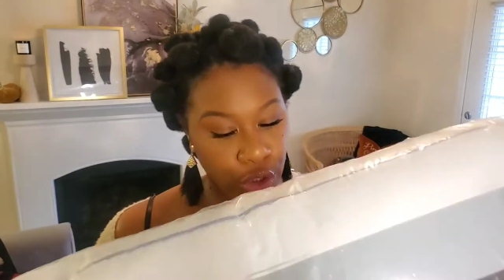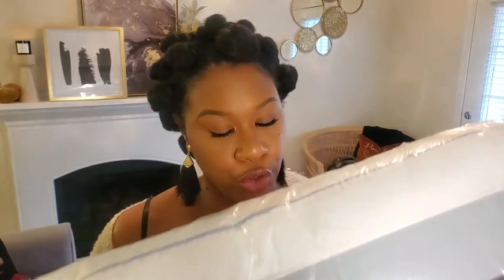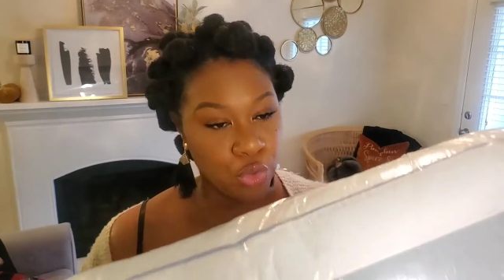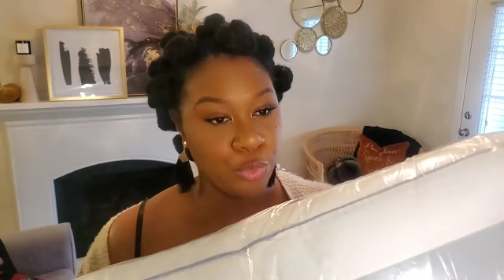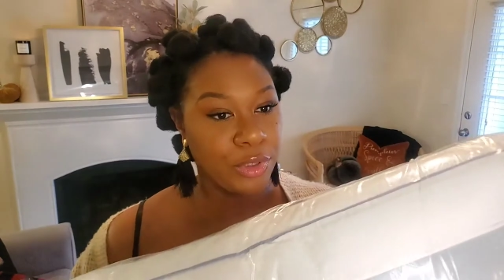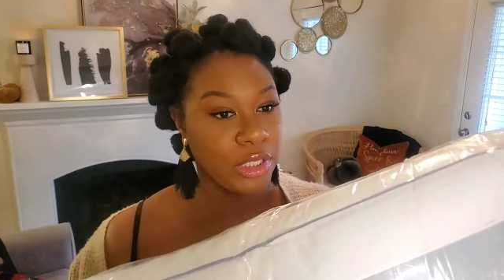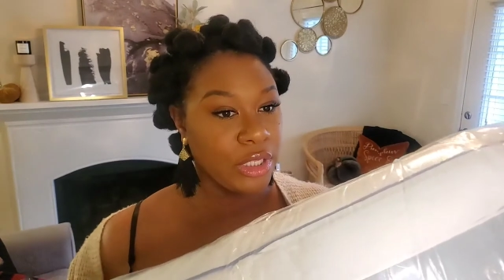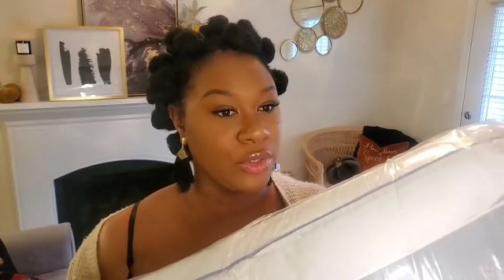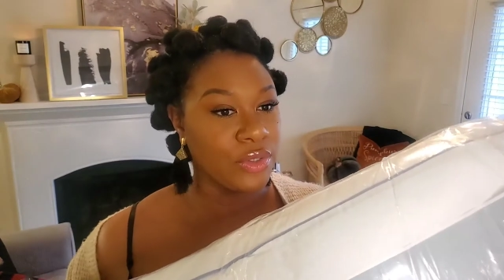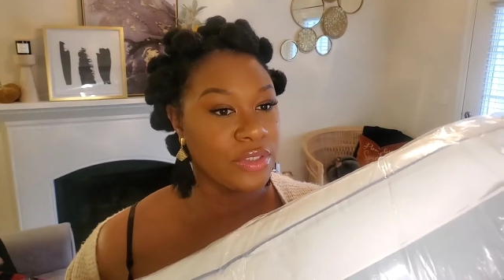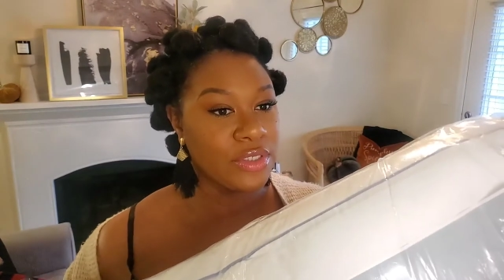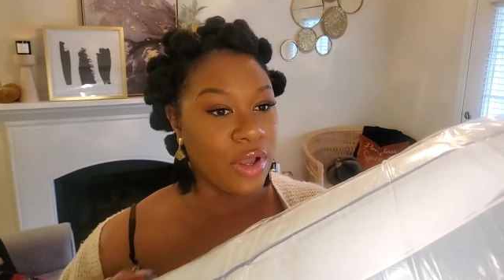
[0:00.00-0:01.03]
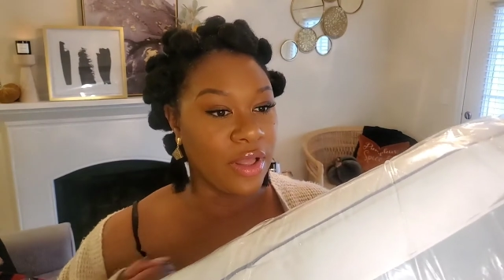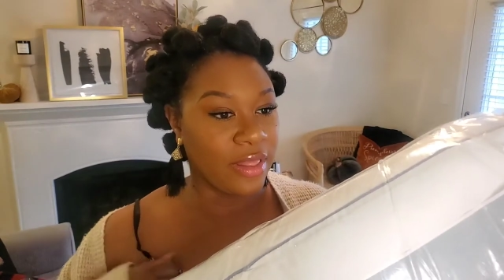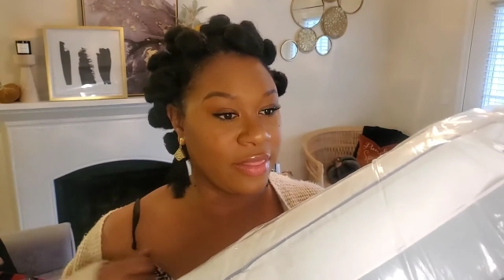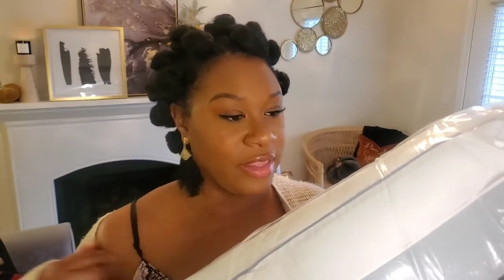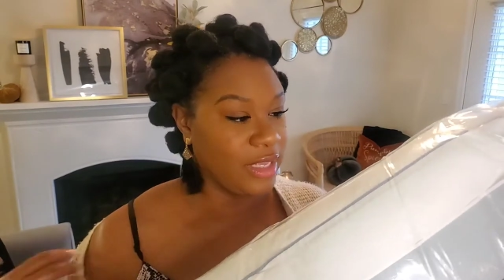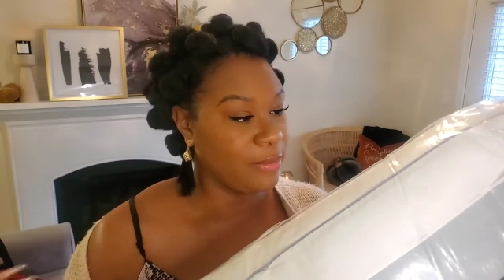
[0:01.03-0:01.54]
new pillows
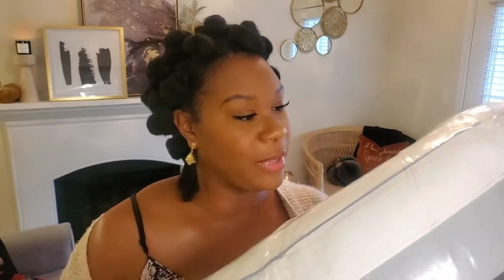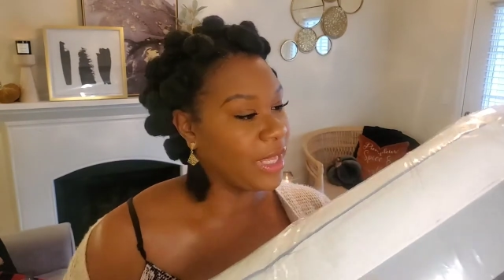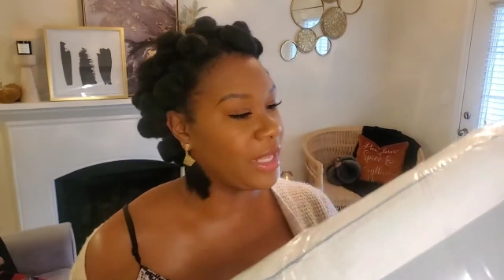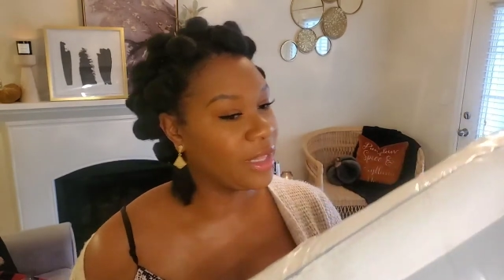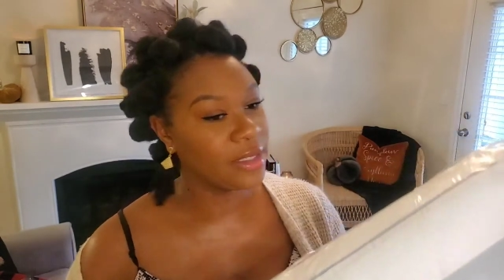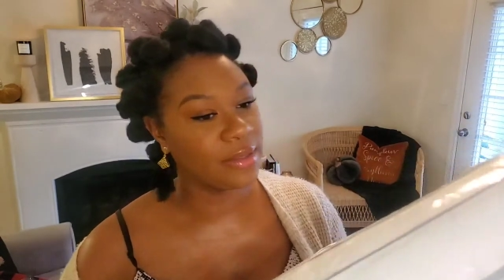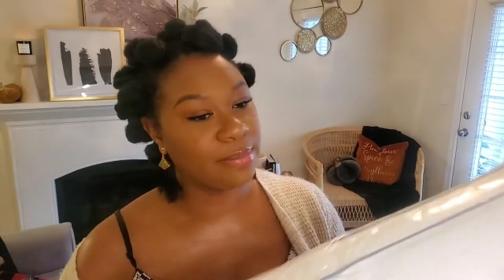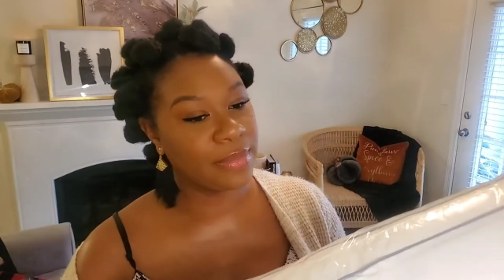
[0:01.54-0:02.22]
on the bed.